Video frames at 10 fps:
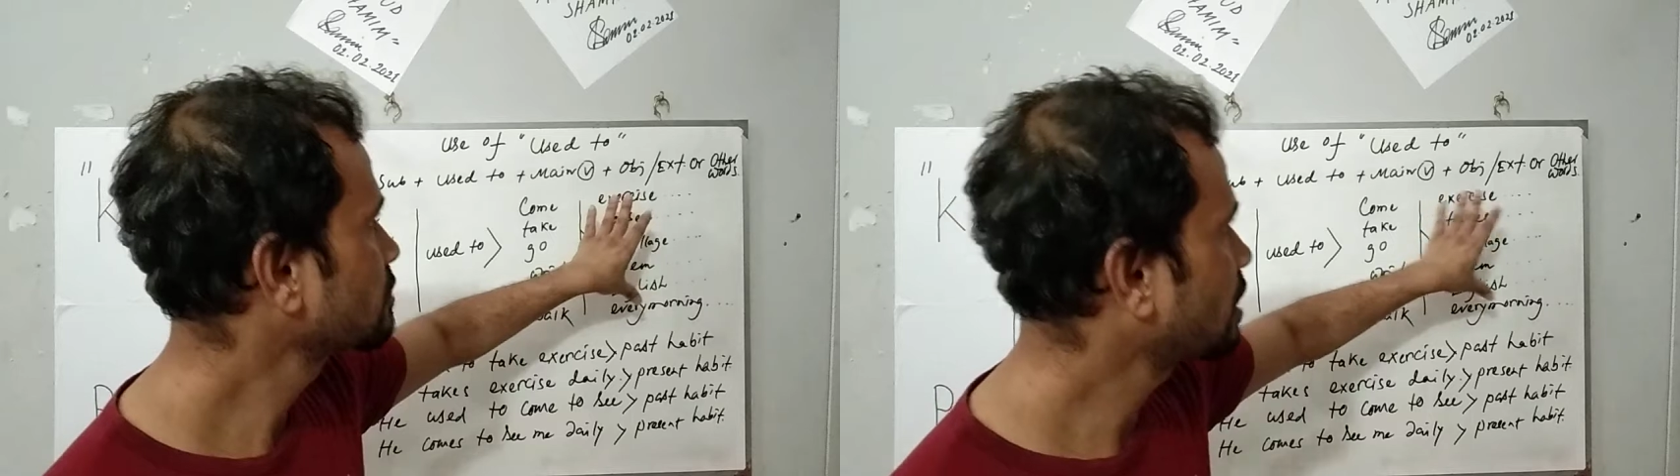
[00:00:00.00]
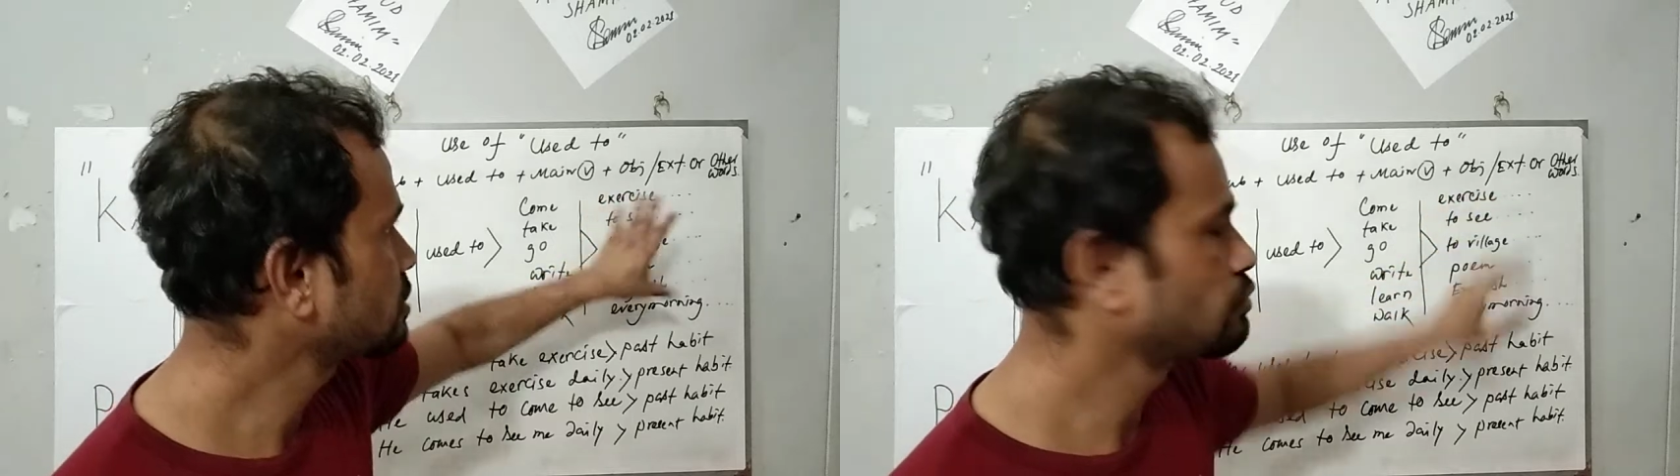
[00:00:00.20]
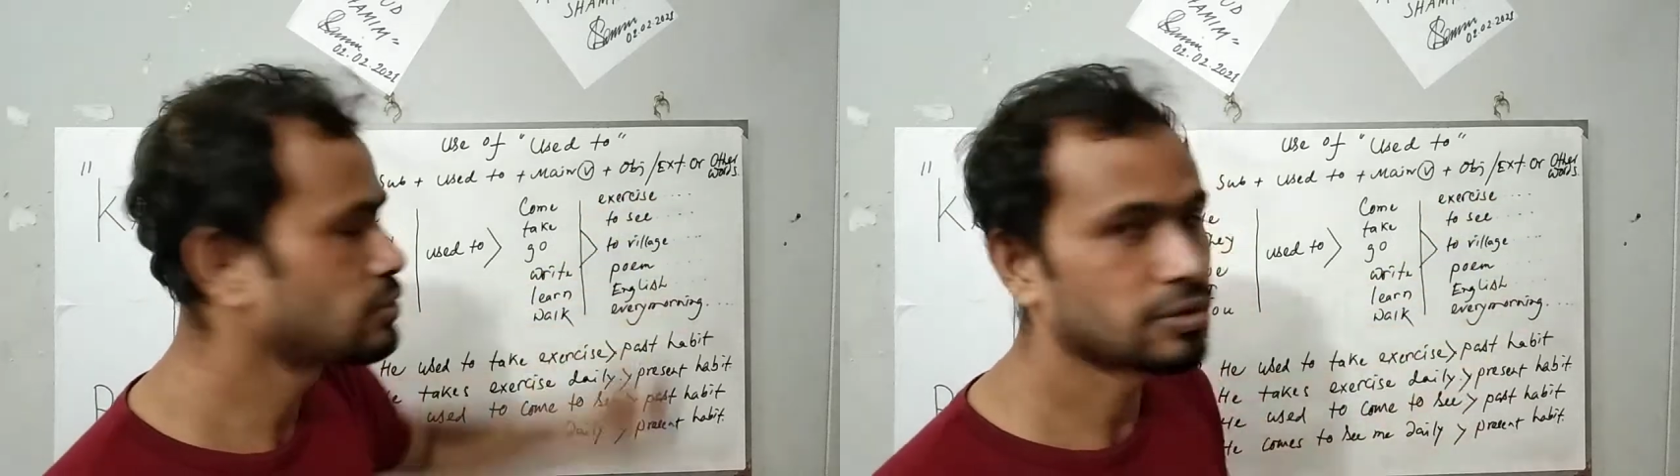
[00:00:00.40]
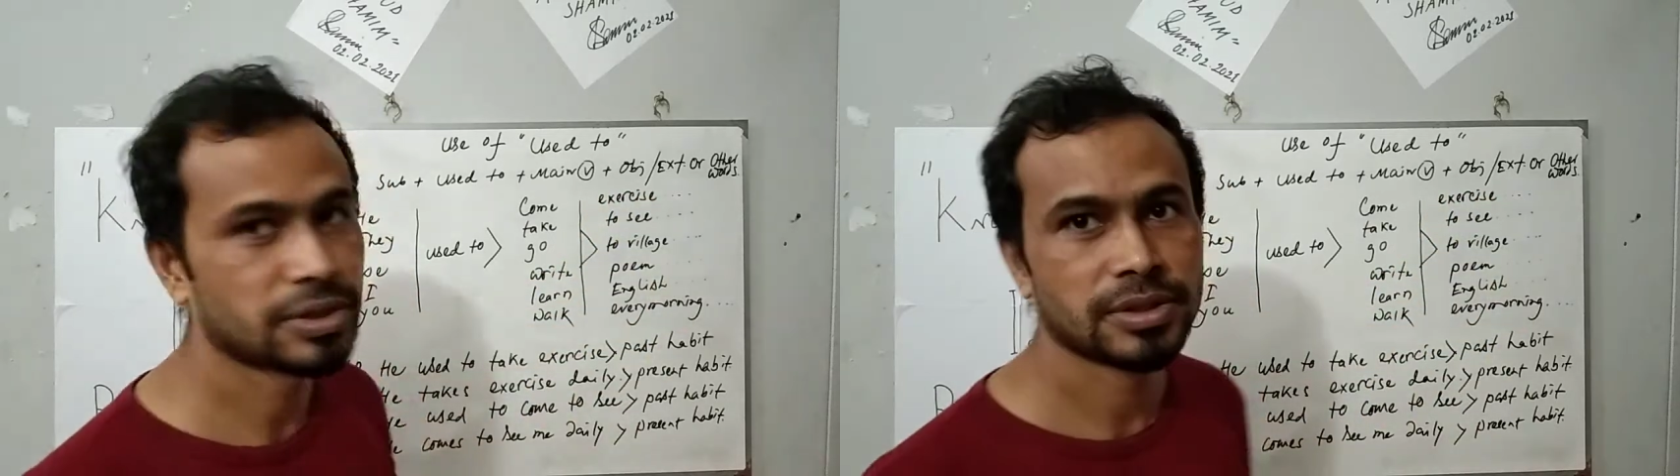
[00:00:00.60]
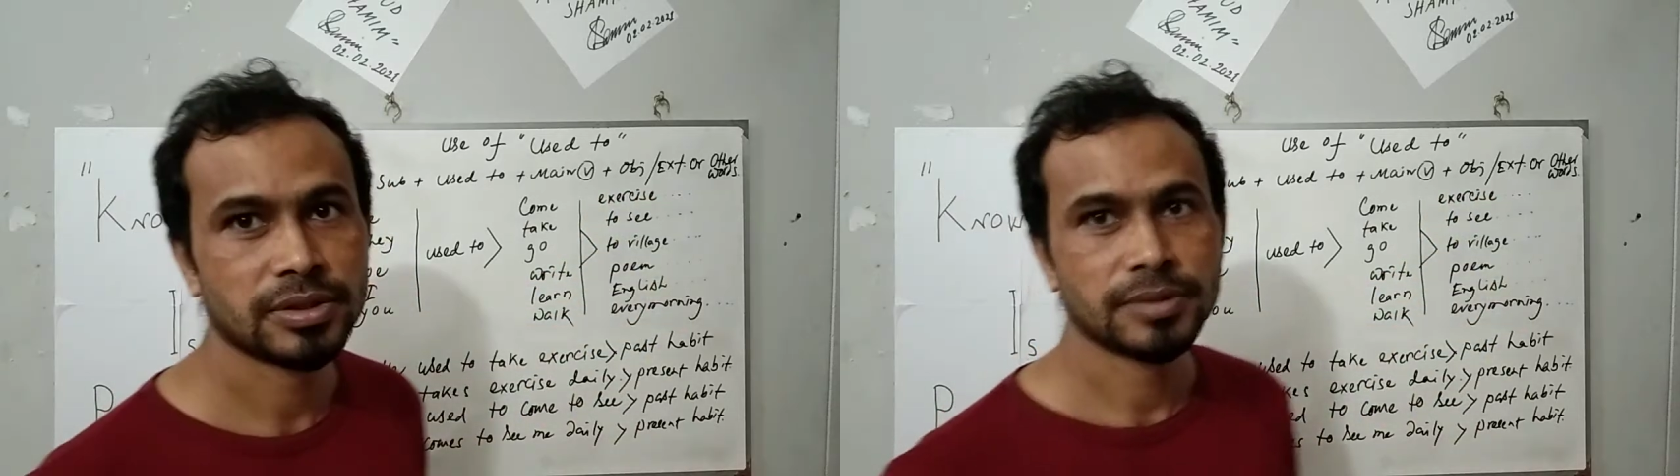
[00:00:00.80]
other
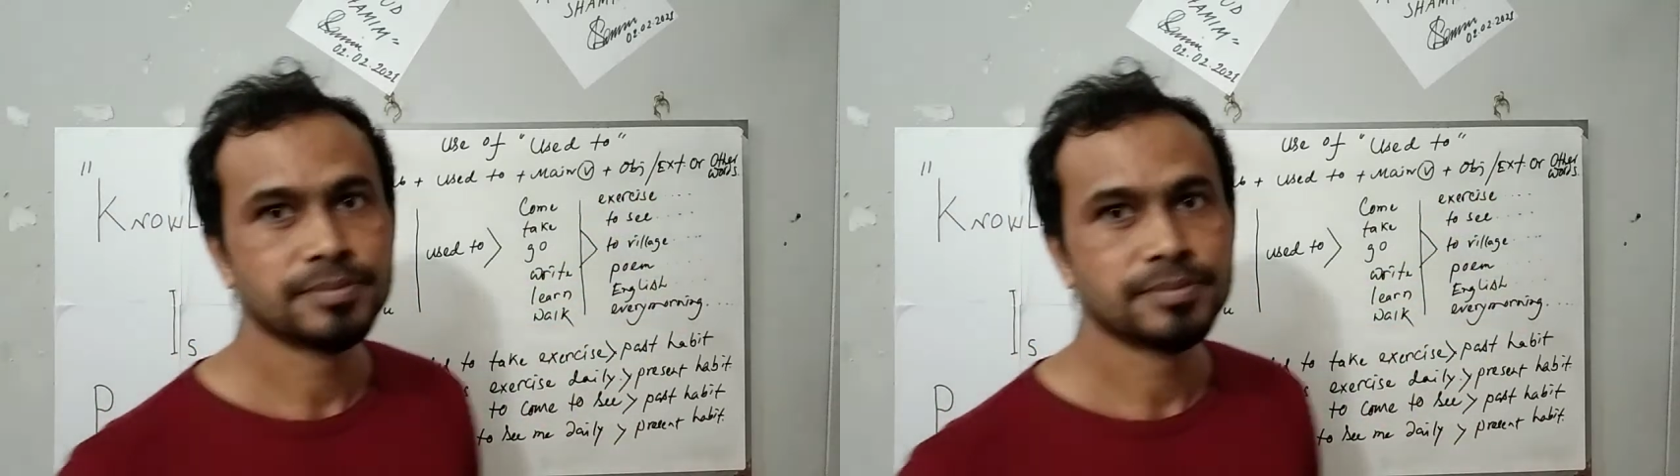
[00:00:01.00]
words.